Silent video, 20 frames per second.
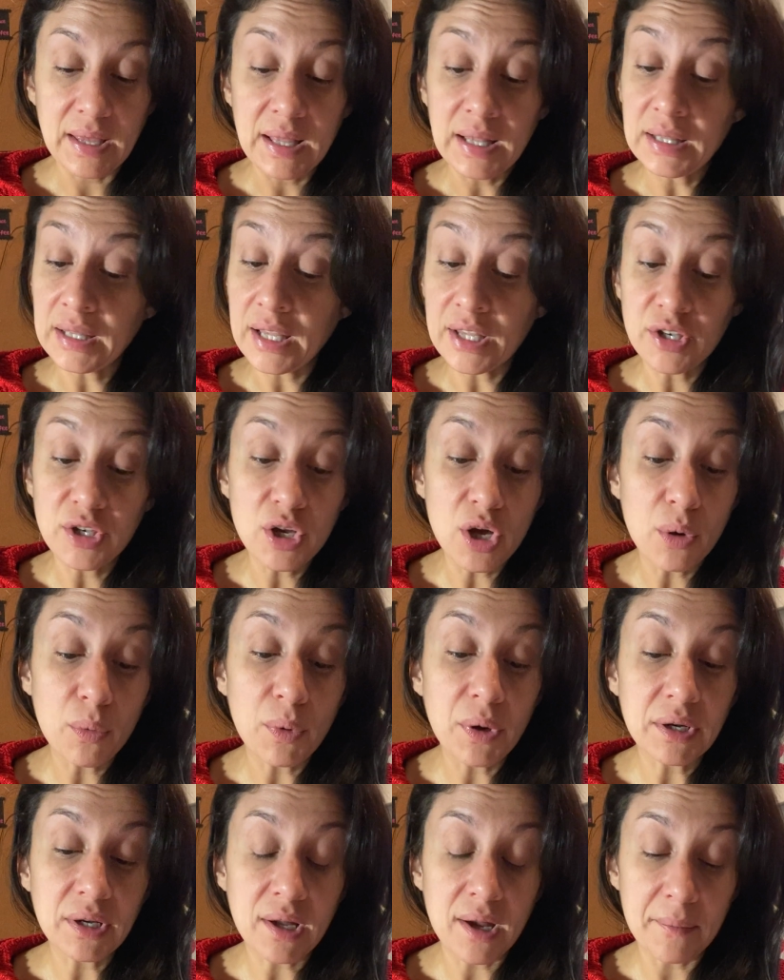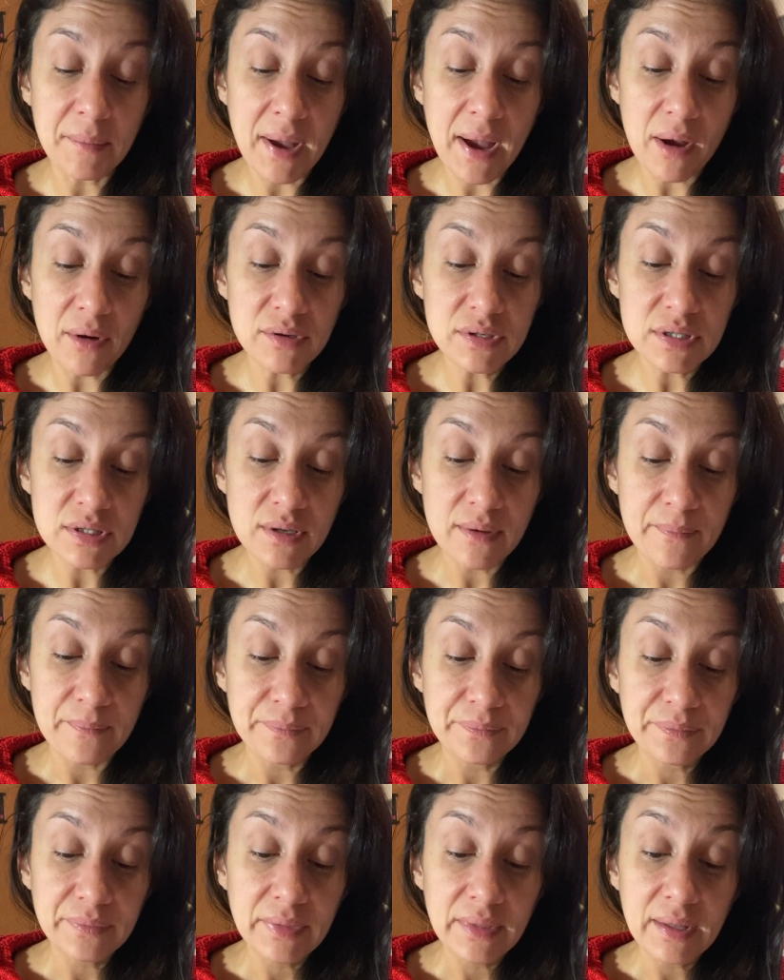Let no one come out."
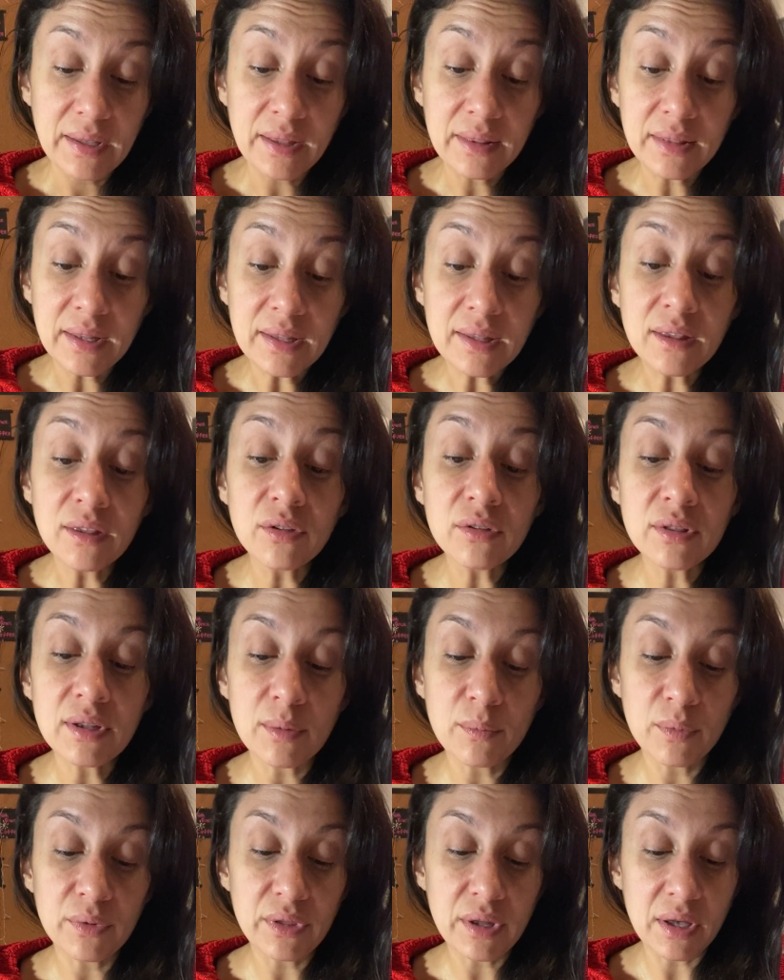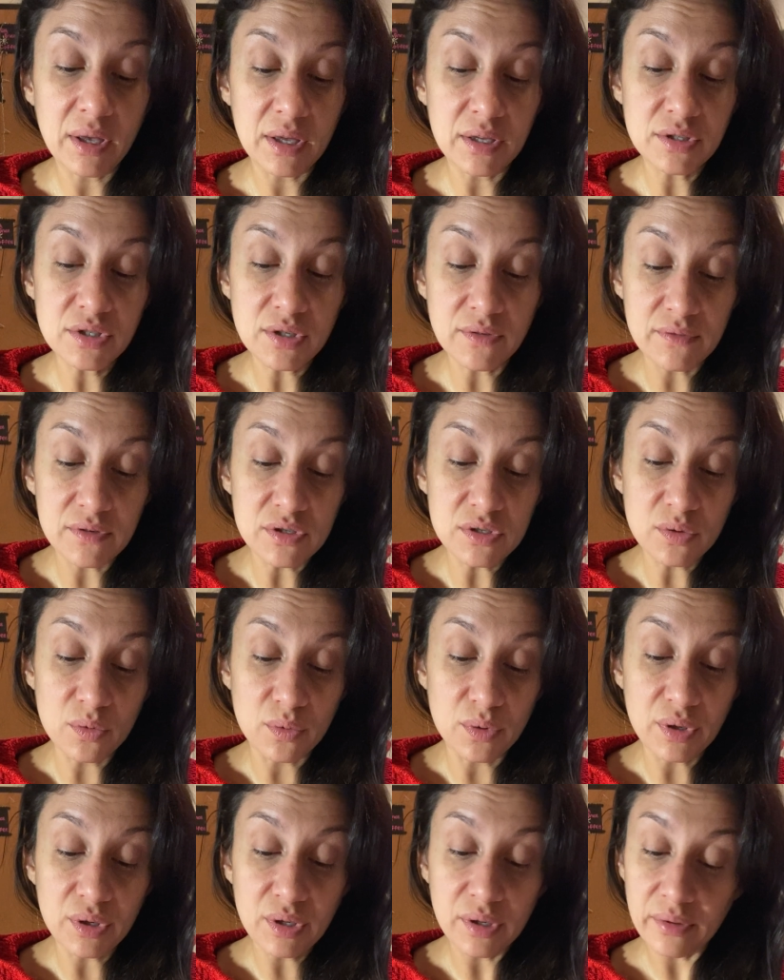And they killed them with the edge of the
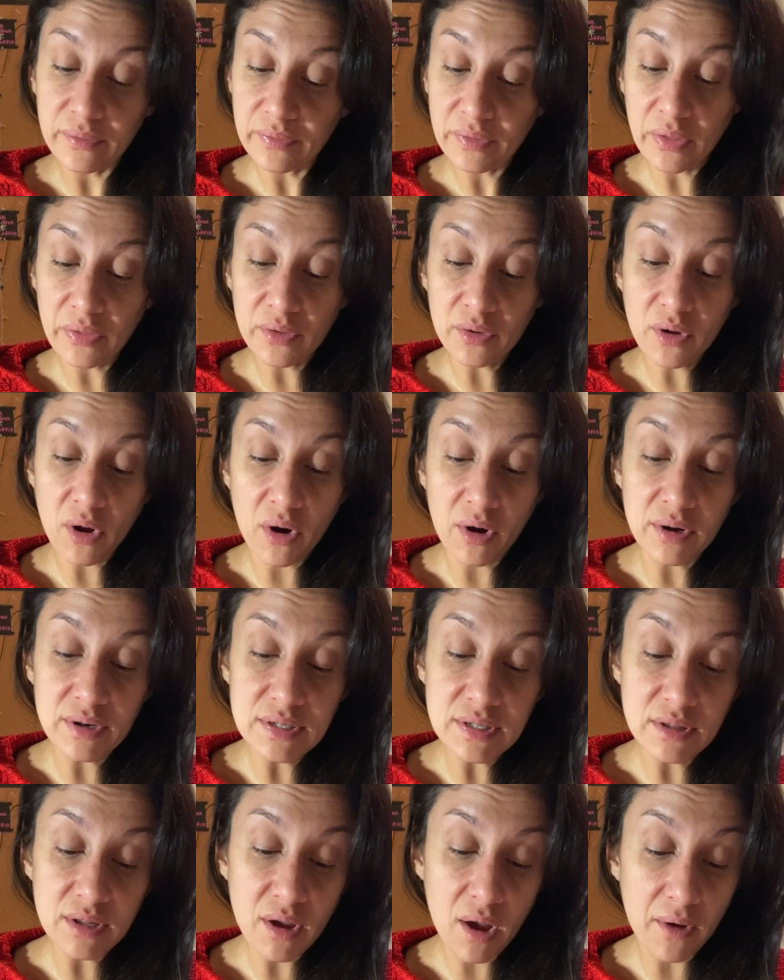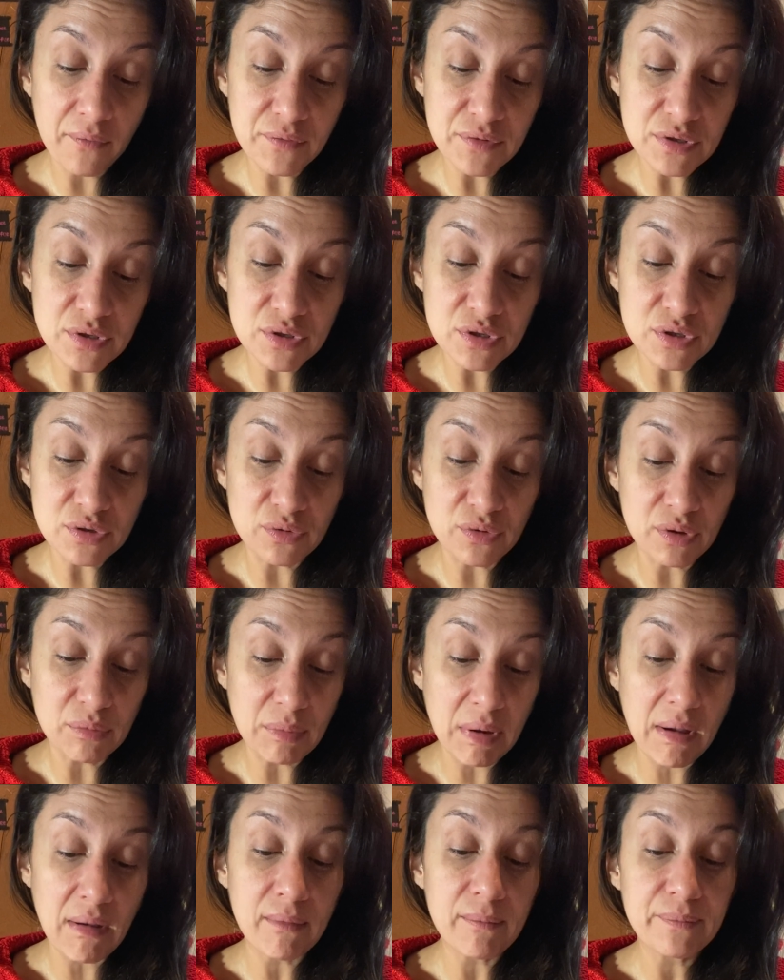sword. Then the guards and the officers threw them
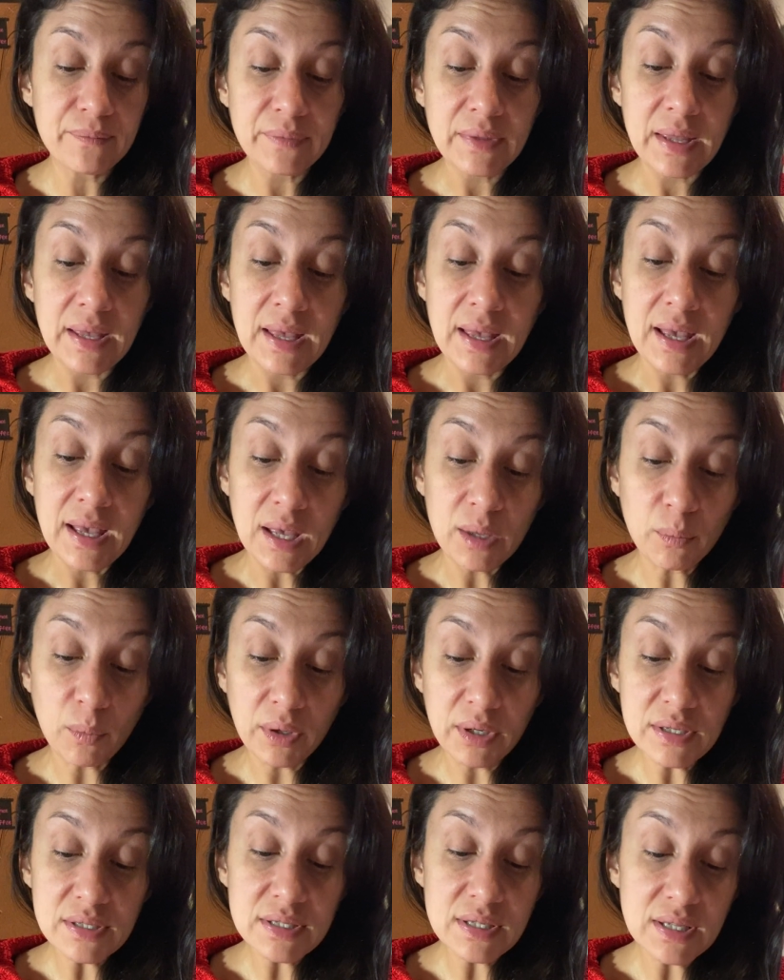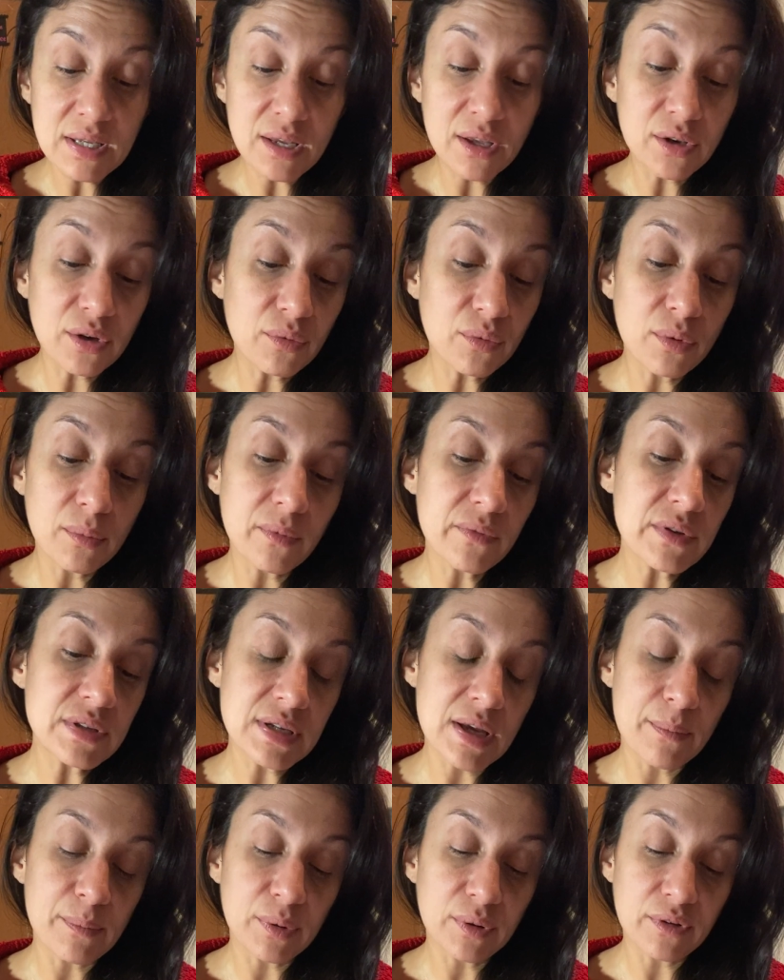out and went into the inner room of the
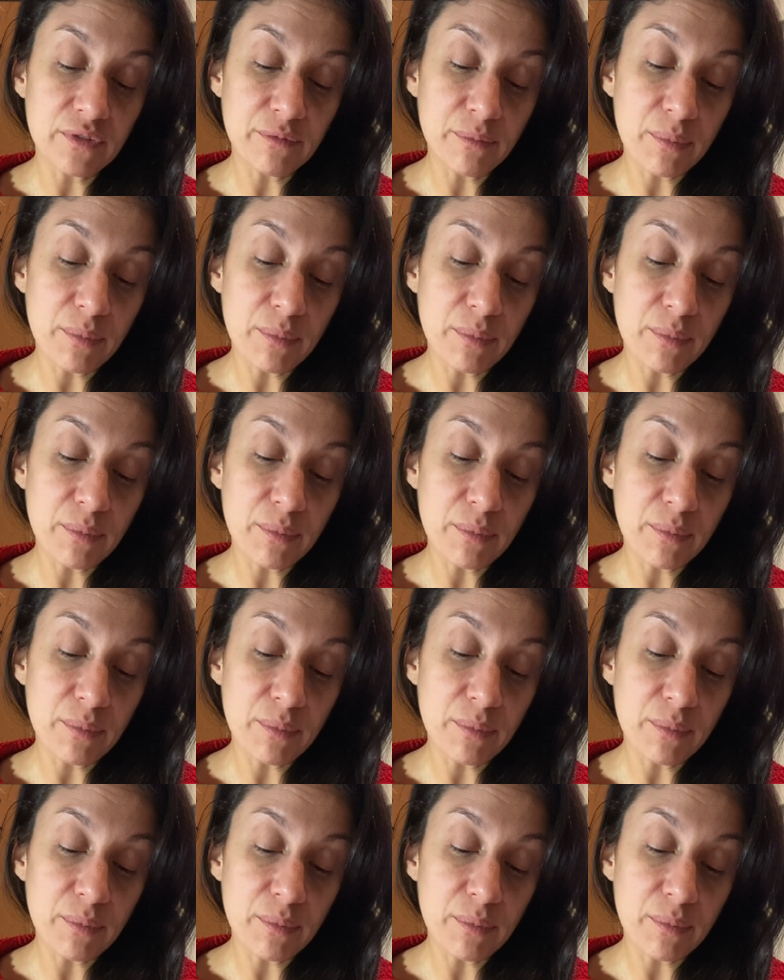temple of